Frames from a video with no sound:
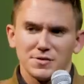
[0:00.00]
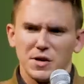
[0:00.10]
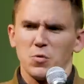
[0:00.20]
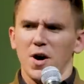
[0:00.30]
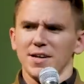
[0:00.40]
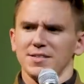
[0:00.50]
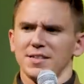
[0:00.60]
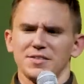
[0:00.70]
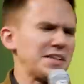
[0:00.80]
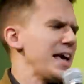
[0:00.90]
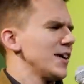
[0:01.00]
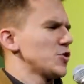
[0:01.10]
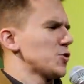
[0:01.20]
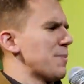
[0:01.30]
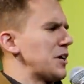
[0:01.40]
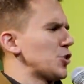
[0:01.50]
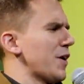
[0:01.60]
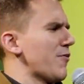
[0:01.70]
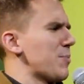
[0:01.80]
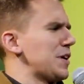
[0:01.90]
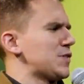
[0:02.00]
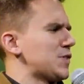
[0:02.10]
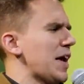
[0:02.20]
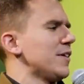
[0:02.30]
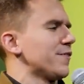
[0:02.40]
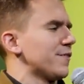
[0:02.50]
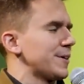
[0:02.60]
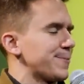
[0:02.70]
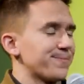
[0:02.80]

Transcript: was like, what? He's like, yeah, I just want to make sure everybody's safe.